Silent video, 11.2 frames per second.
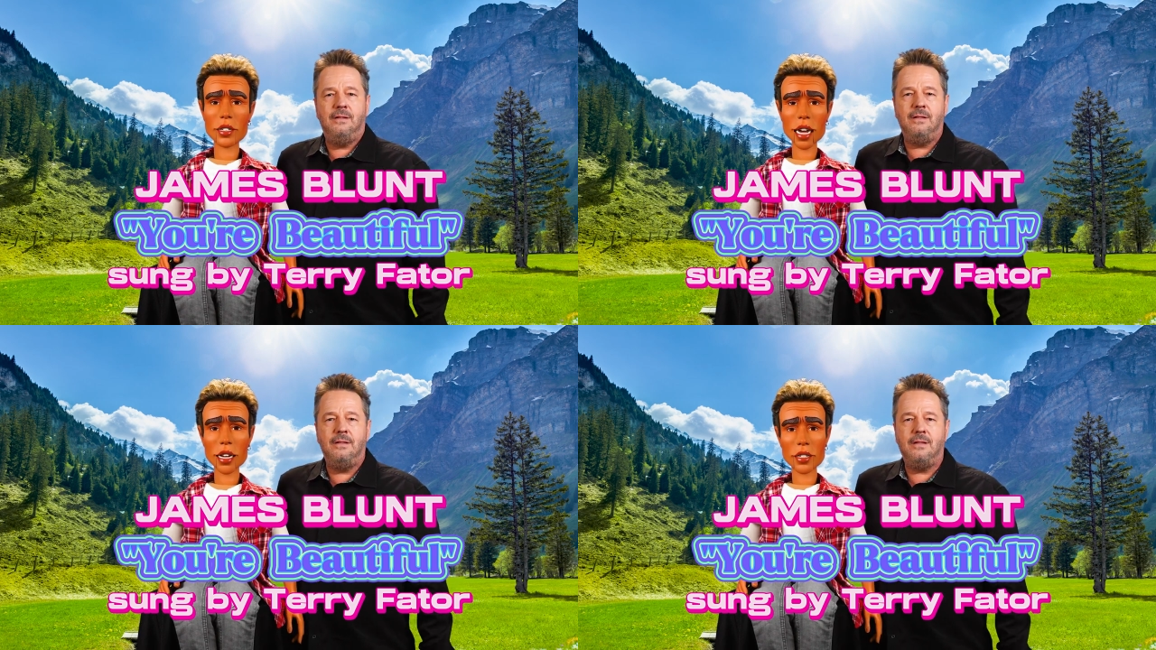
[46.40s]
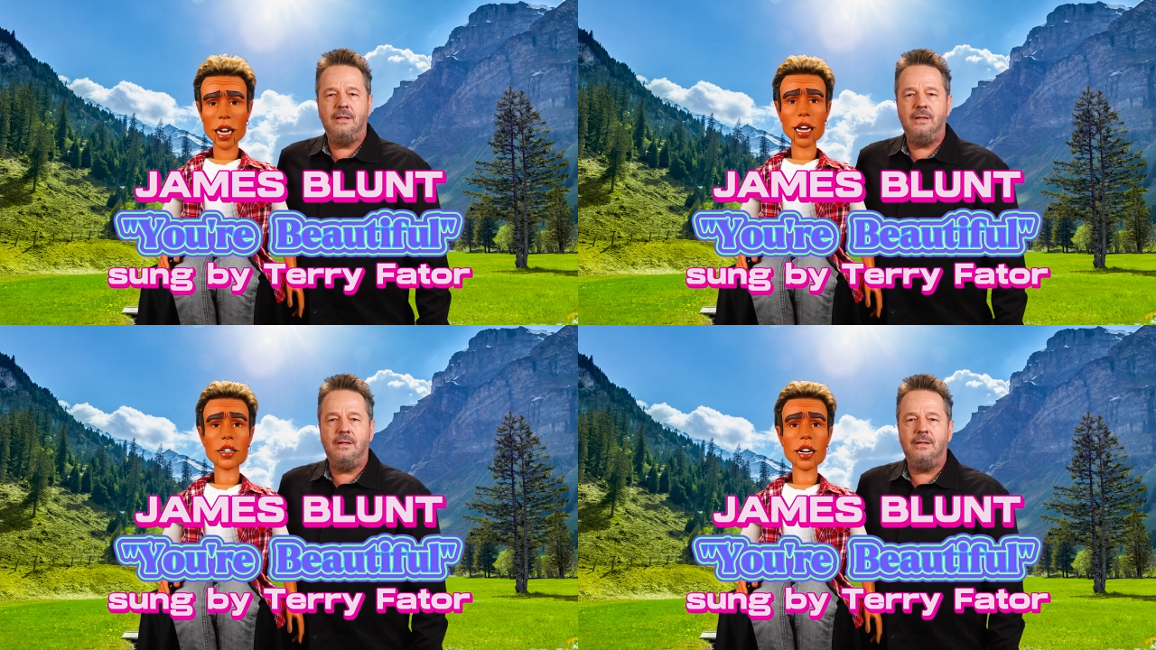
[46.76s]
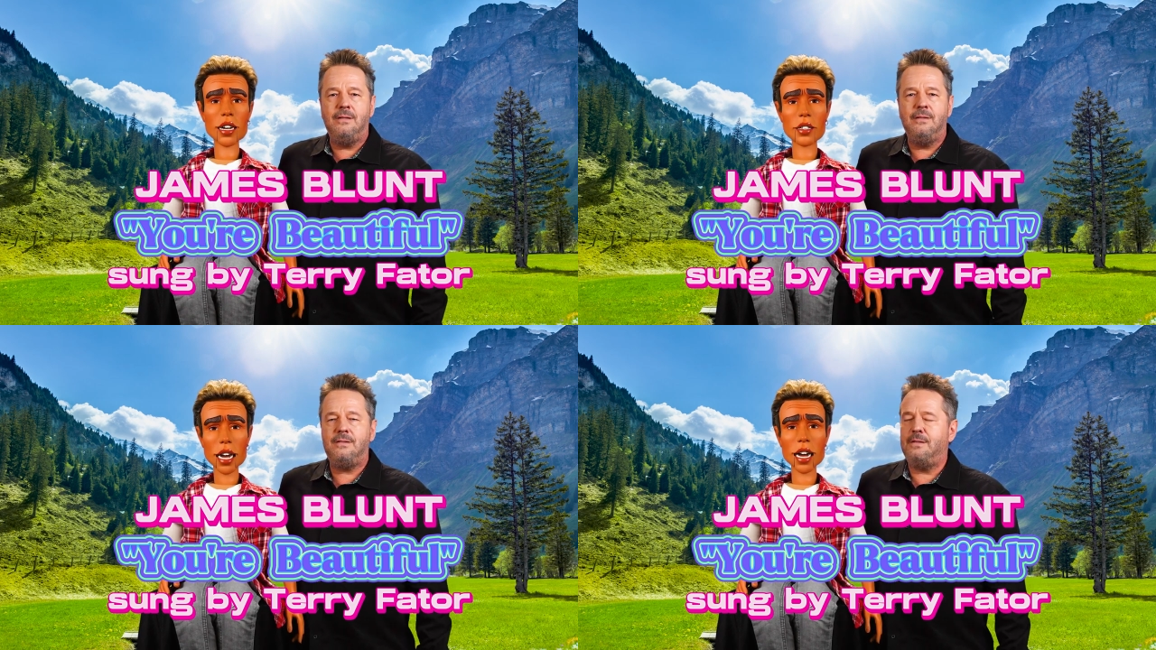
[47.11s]
Speaker 1: of that
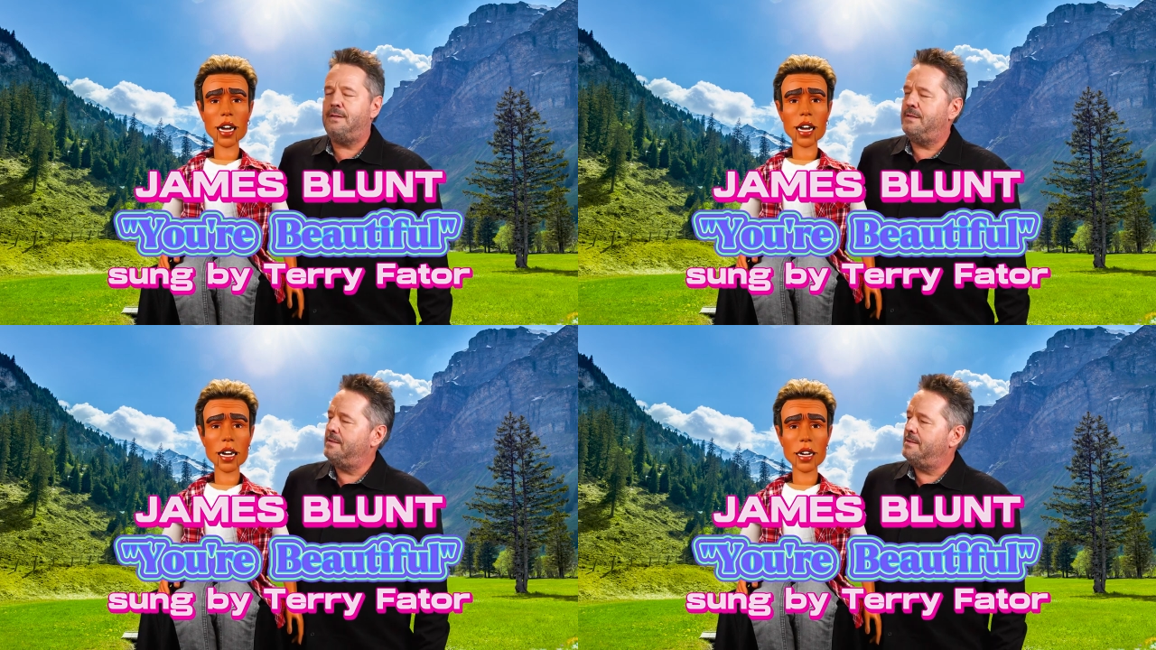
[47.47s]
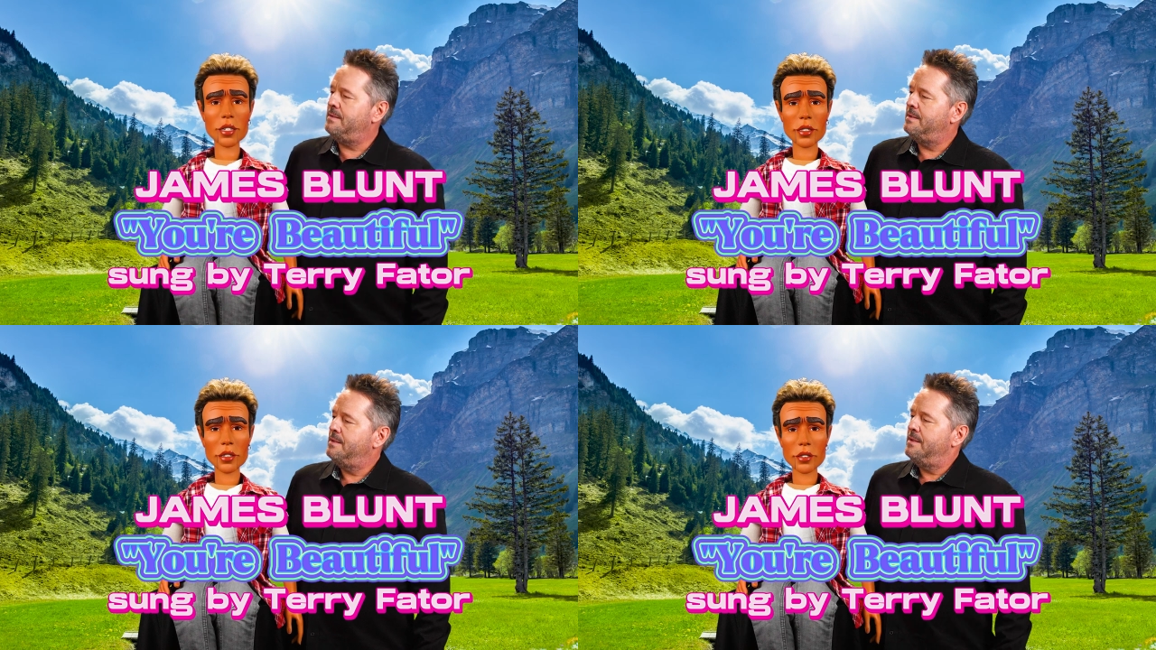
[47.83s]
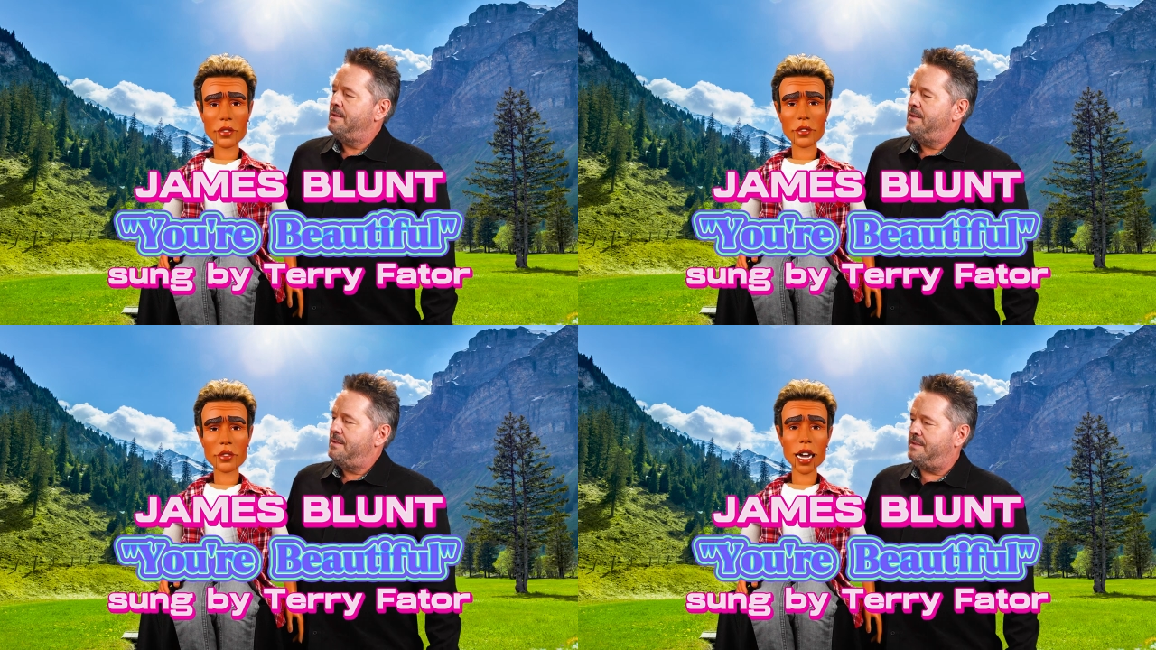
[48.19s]
I'm sure.
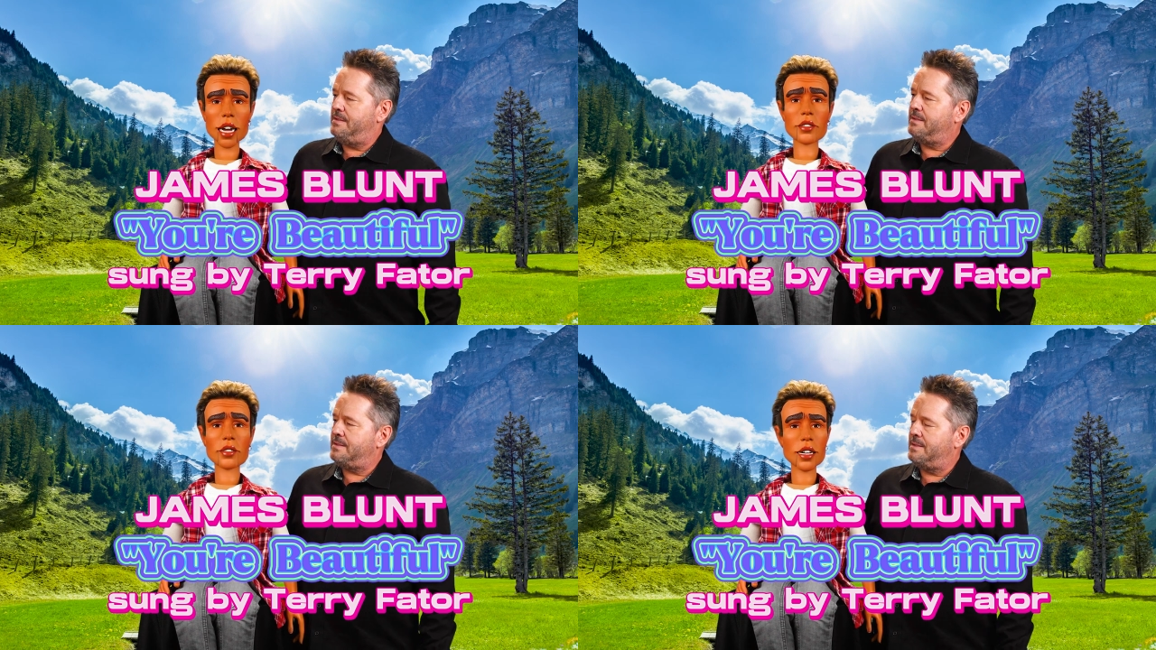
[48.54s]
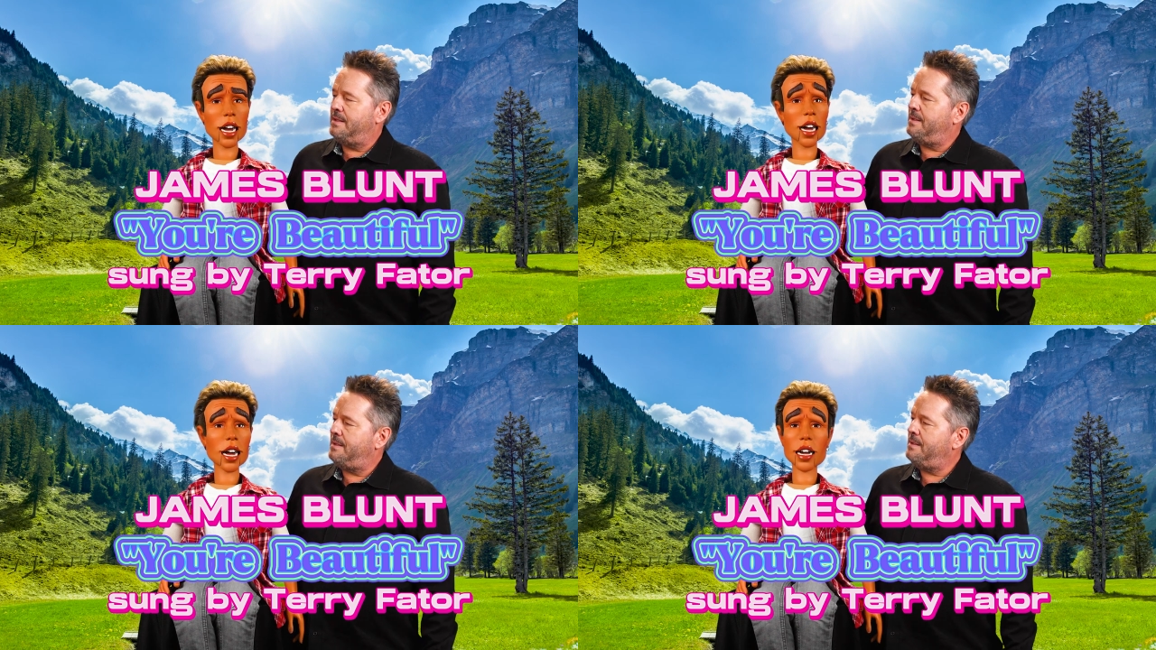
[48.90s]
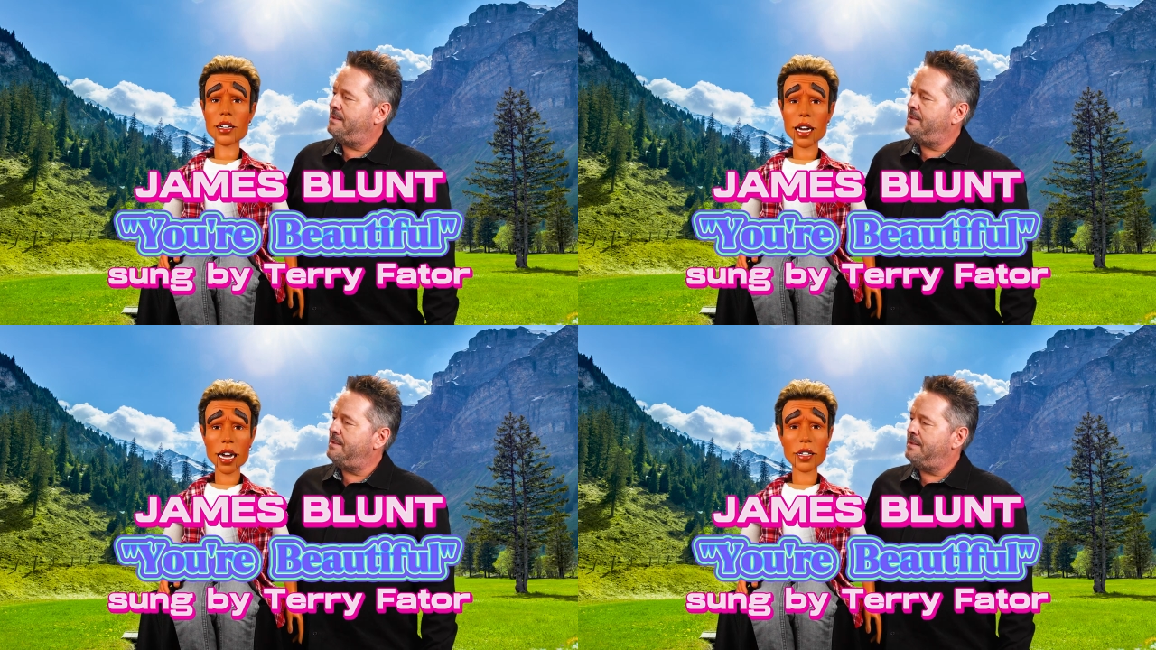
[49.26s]
She
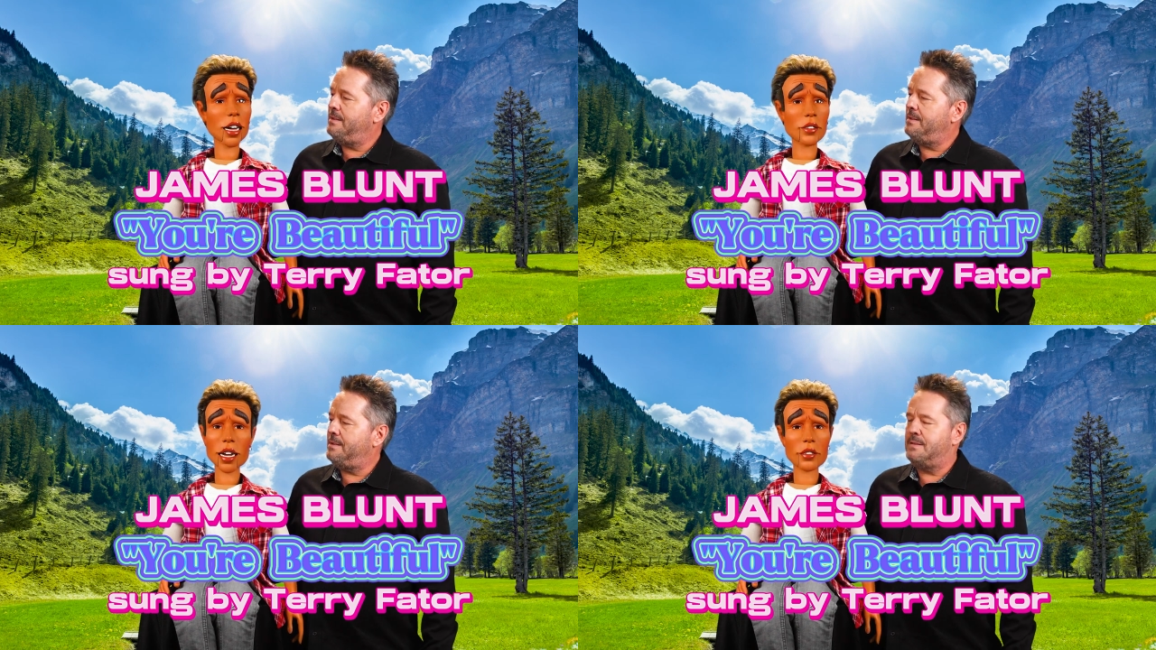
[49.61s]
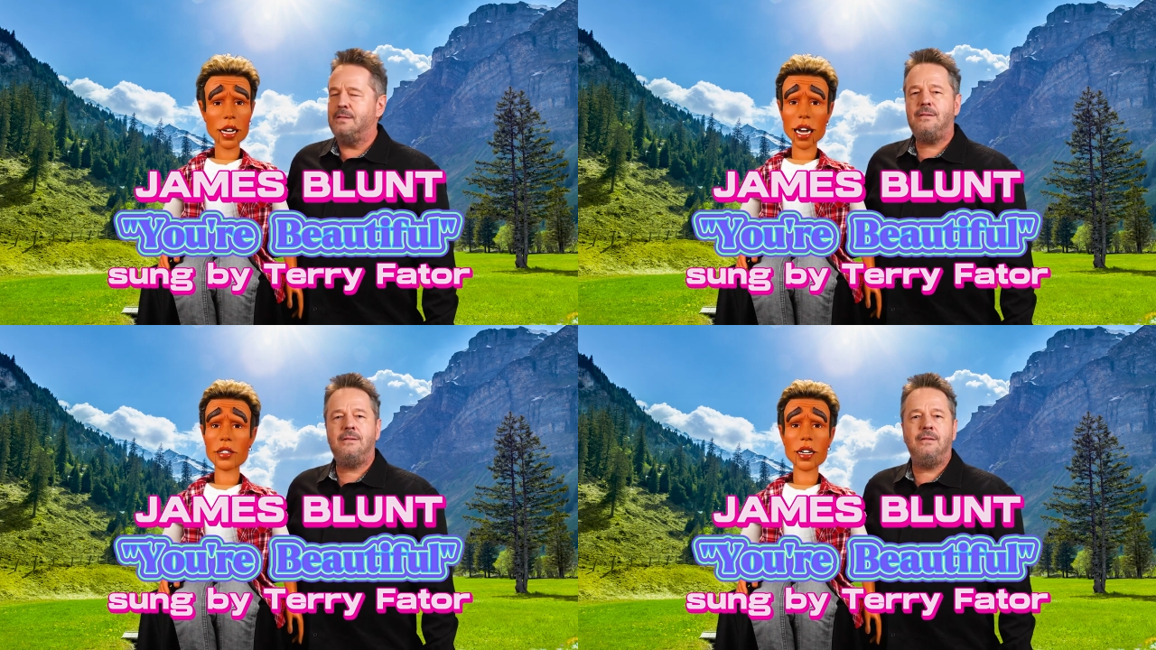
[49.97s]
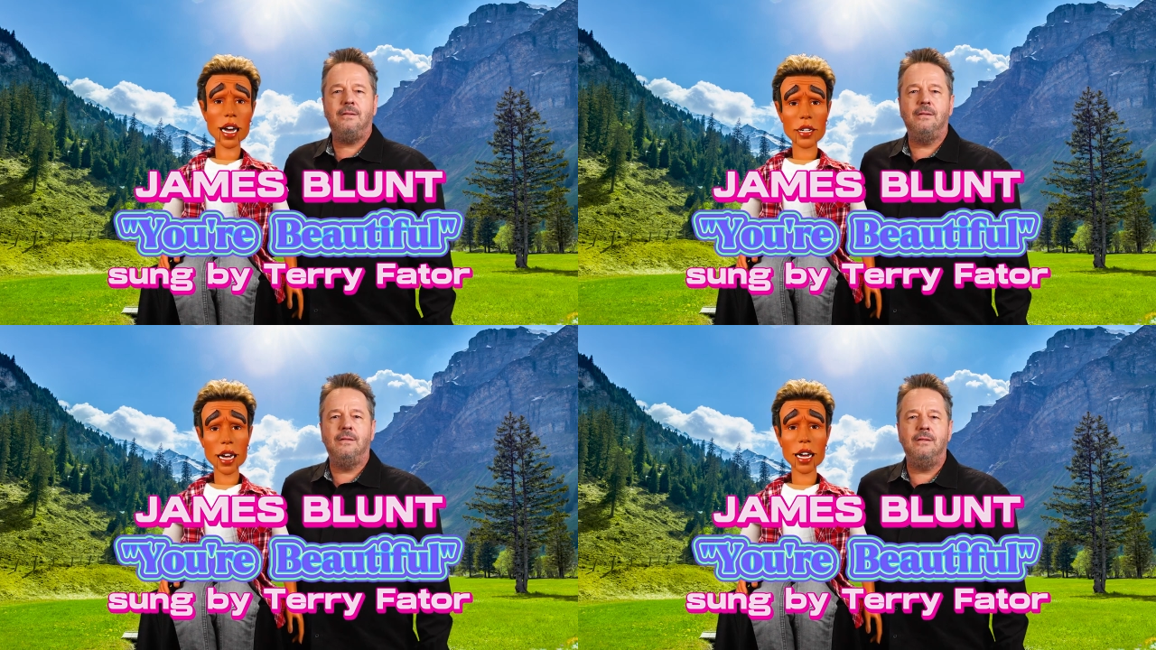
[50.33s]
smiled at me on the
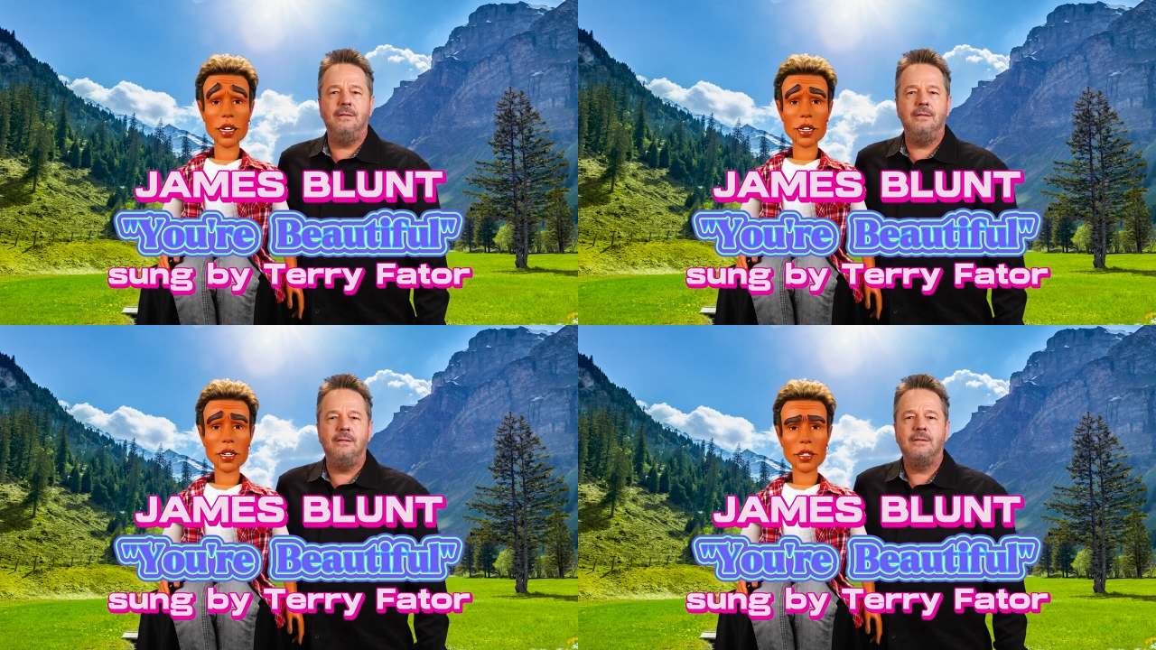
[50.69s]
subway.